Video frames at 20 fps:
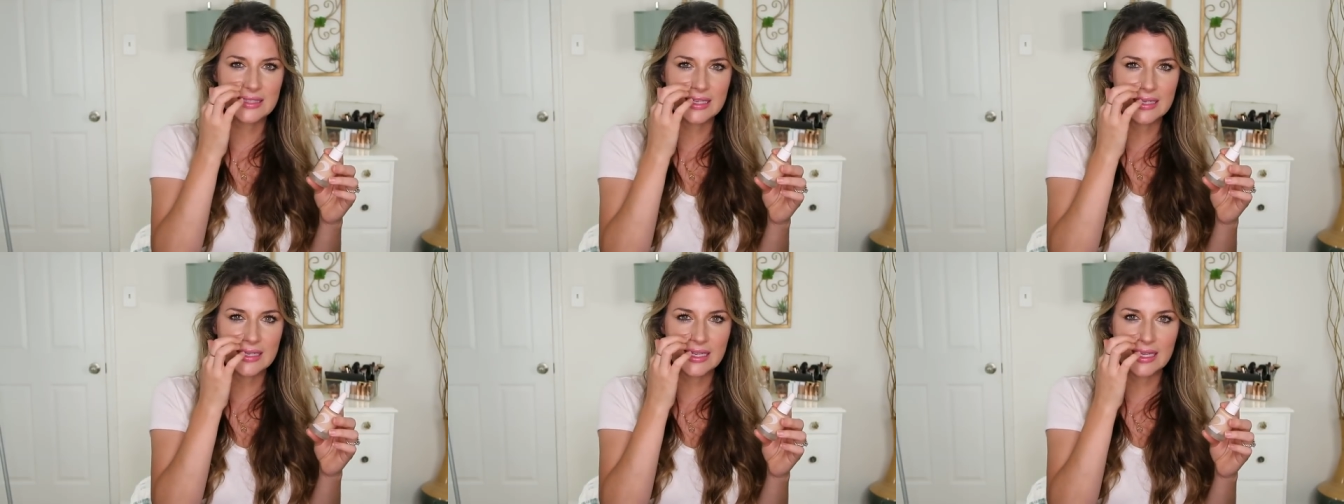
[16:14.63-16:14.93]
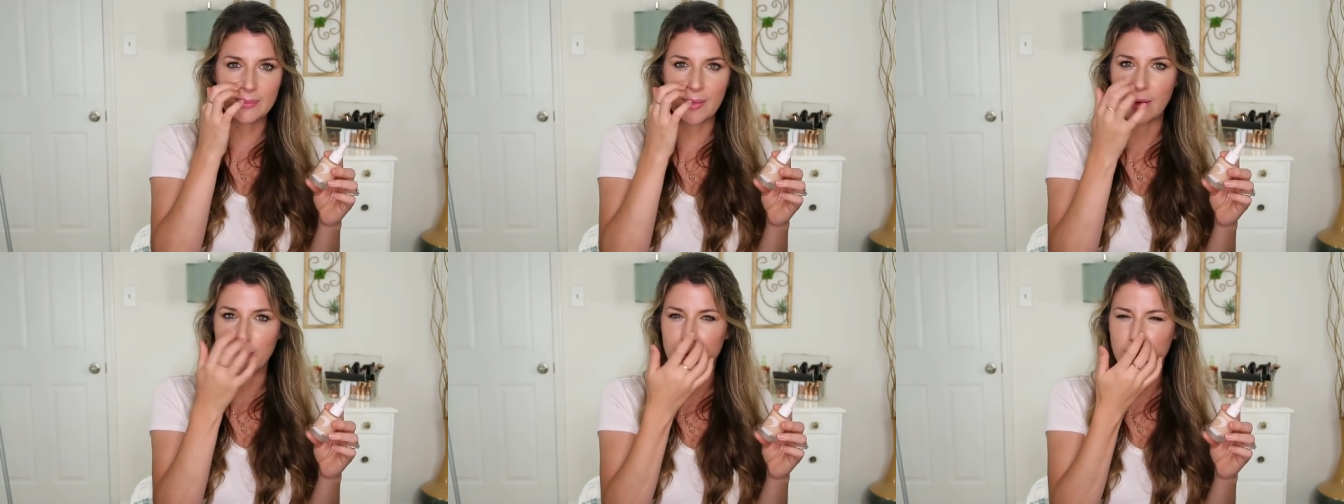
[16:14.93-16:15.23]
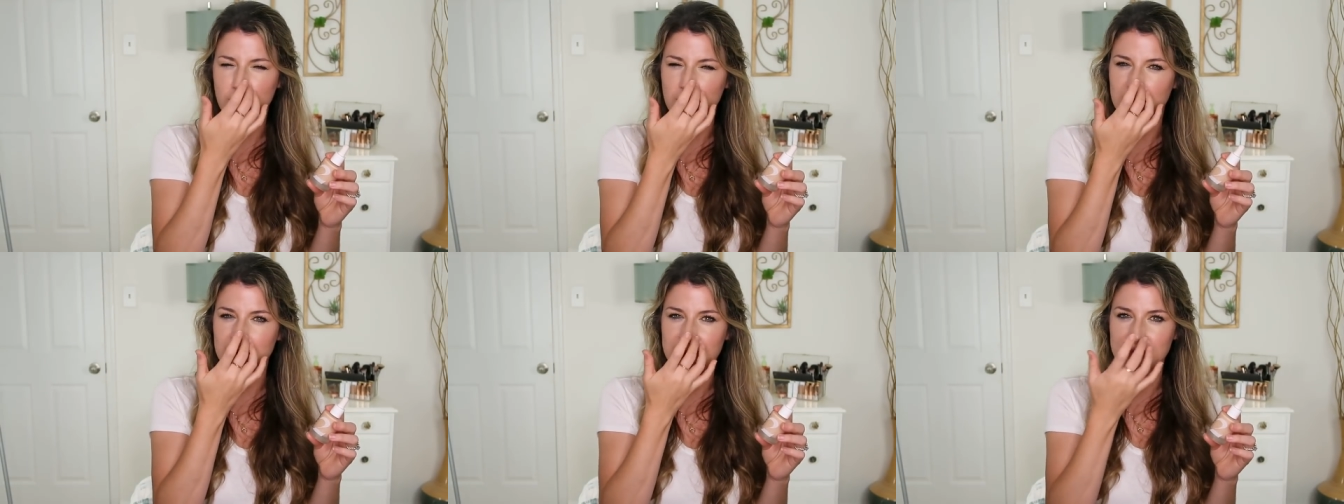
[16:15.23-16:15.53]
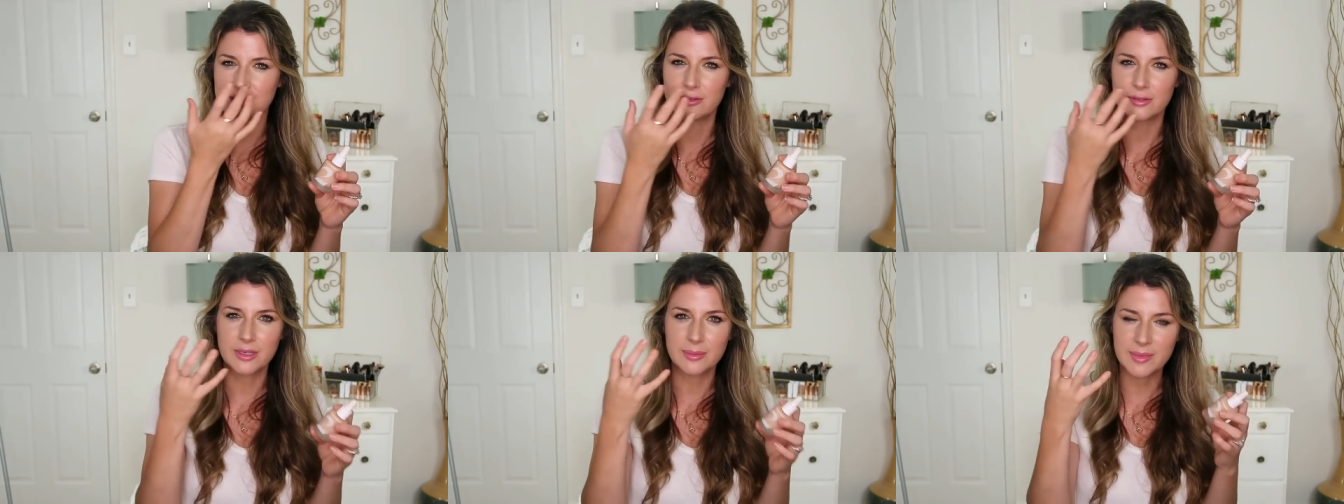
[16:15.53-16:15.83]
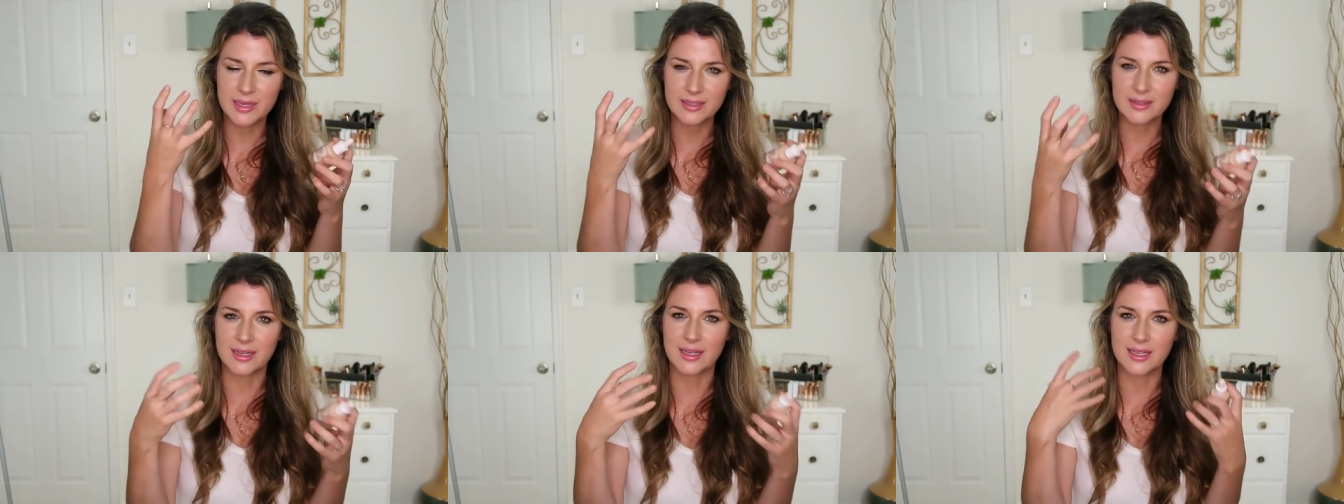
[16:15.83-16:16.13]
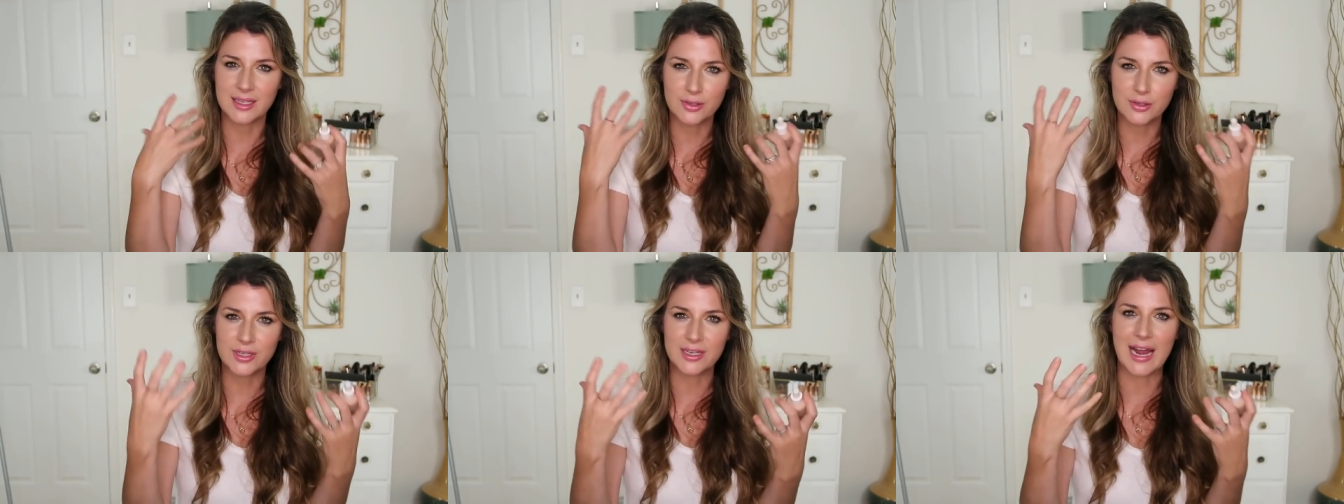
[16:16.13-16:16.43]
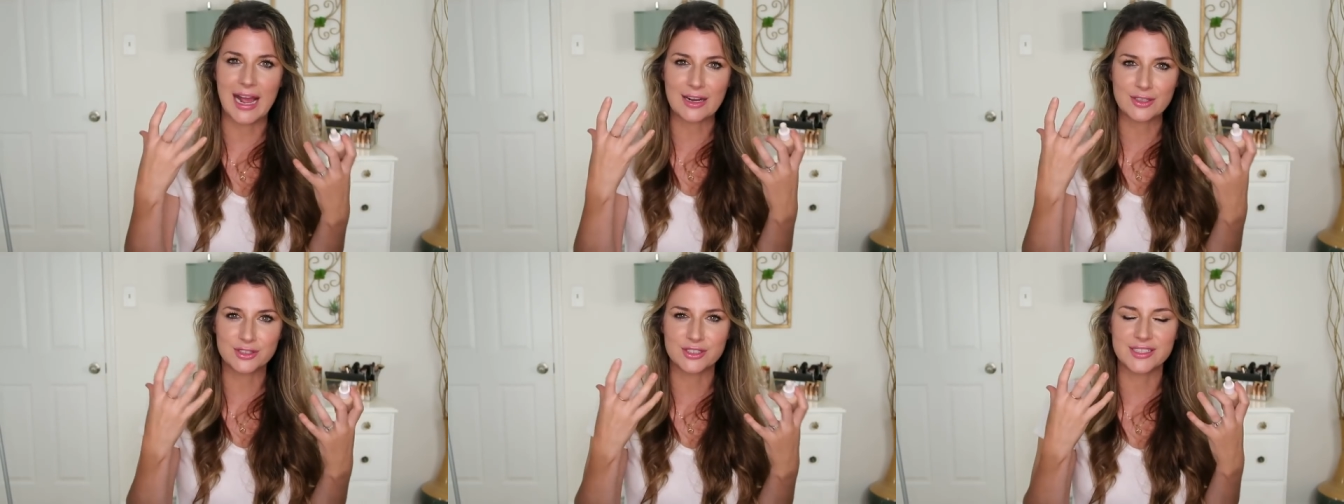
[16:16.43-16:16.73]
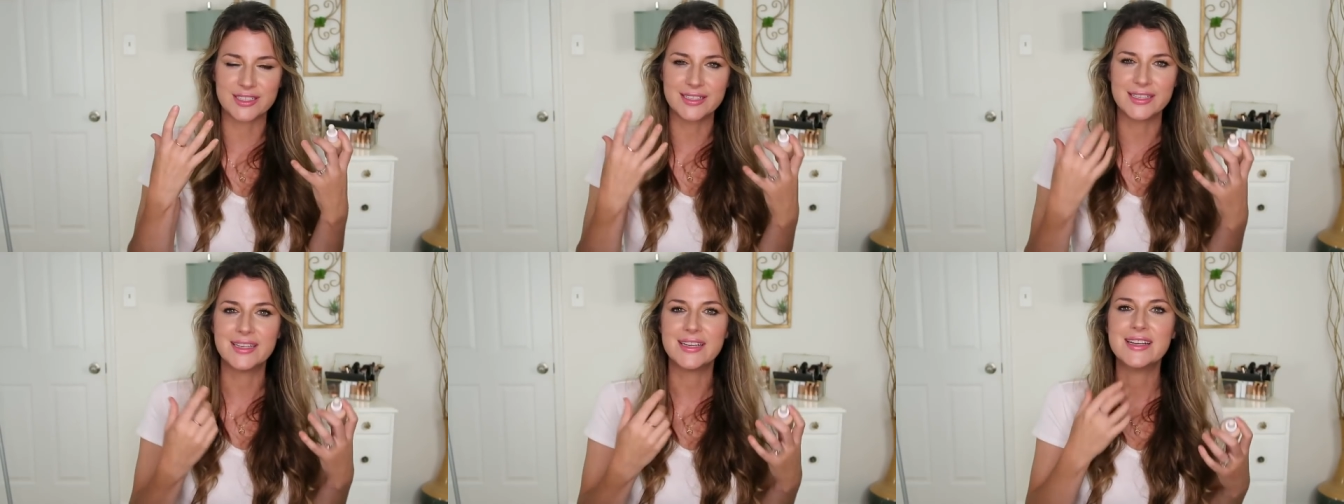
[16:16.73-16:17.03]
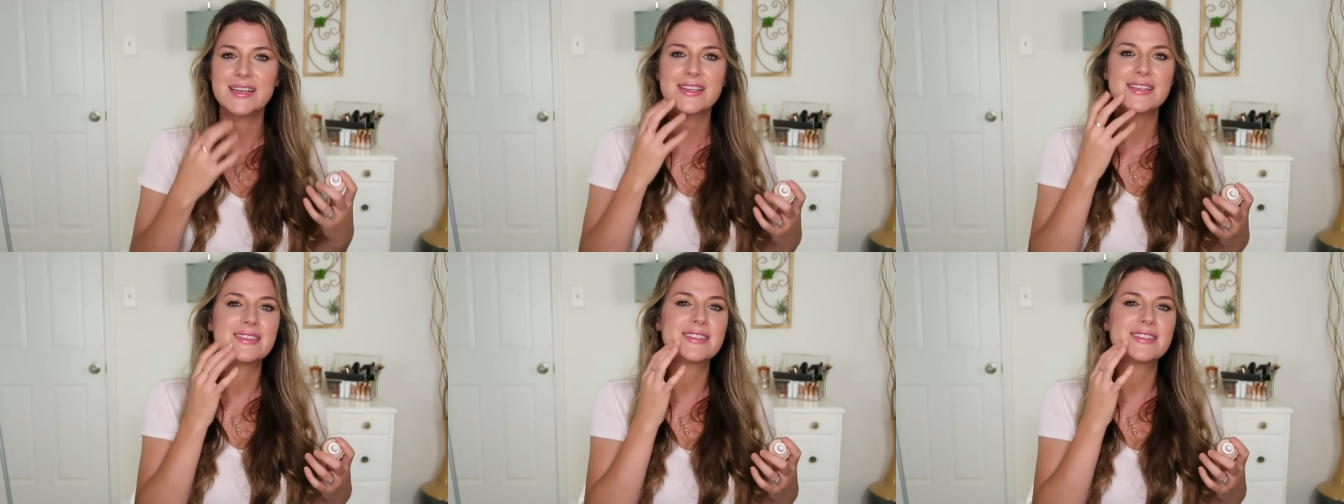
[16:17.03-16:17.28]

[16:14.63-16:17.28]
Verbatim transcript: sitting in my pores. You know what I mean? Like you can actually